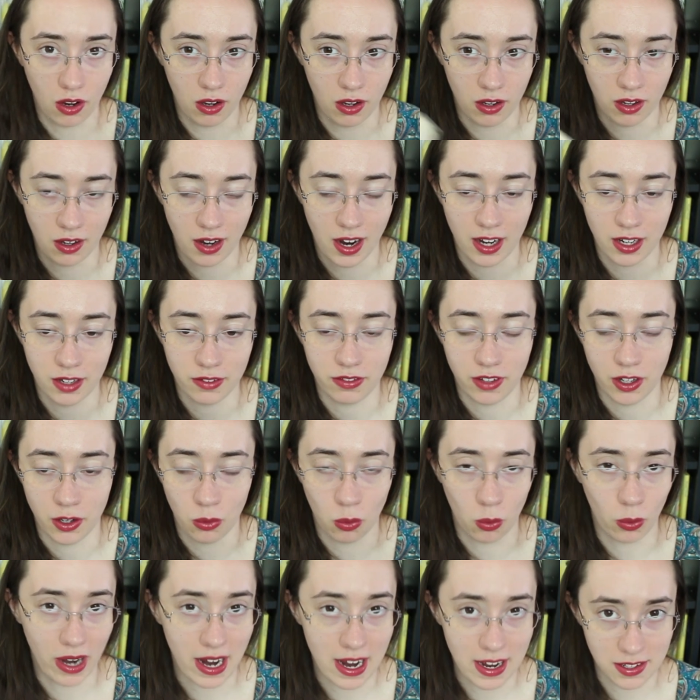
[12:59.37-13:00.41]
uh, kind of
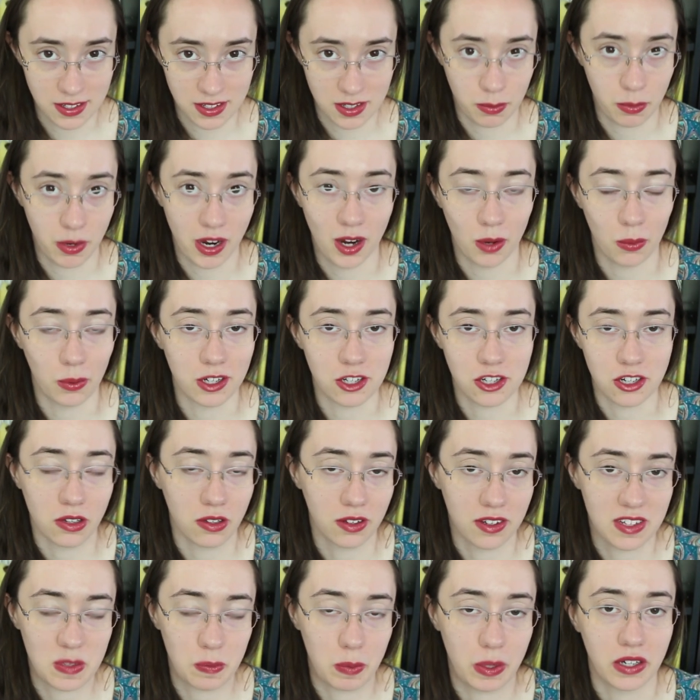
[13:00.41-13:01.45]
erased my original
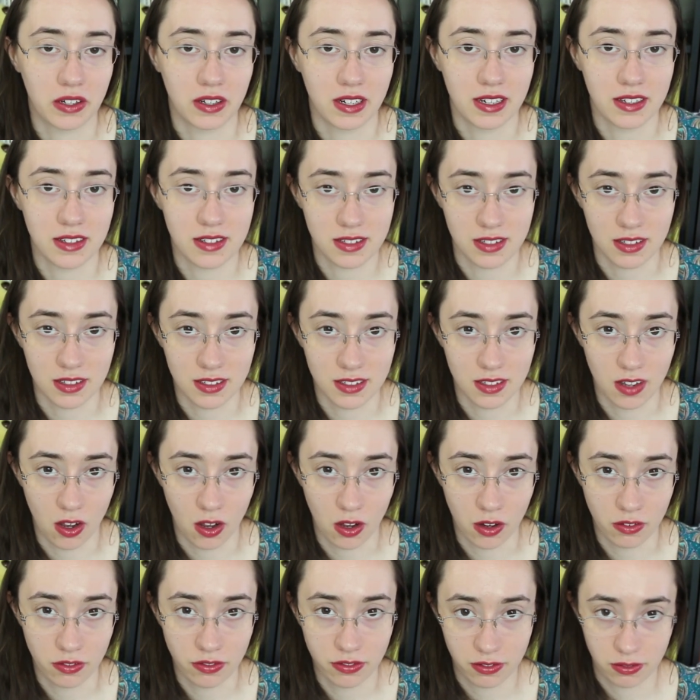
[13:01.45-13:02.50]
experiences
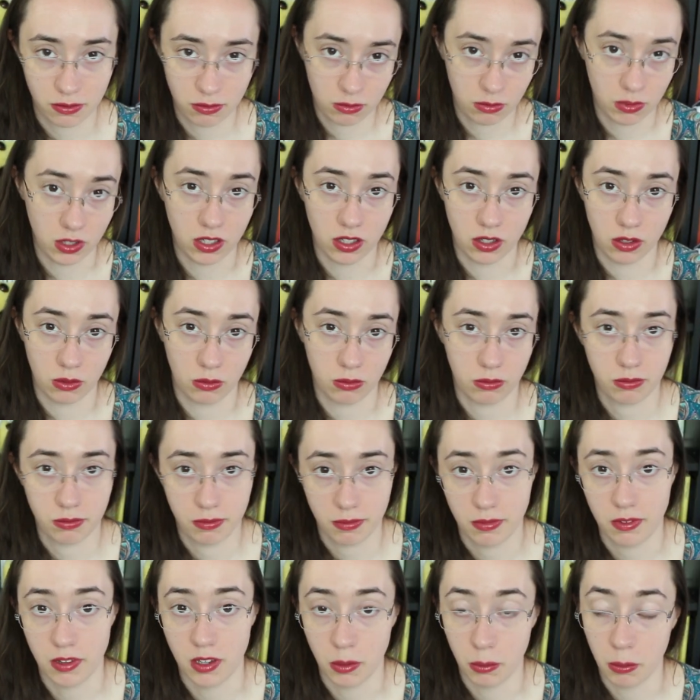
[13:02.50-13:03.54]
of, you know,
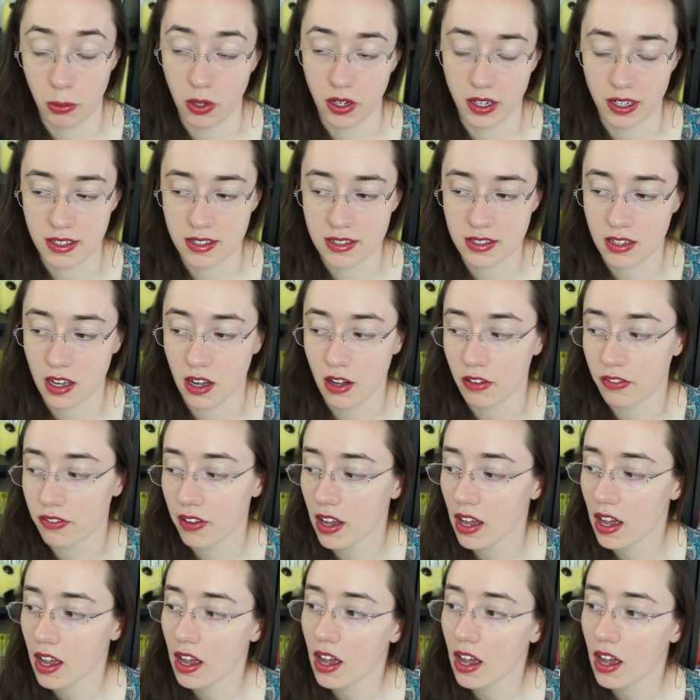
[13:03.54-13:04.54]
the book itself.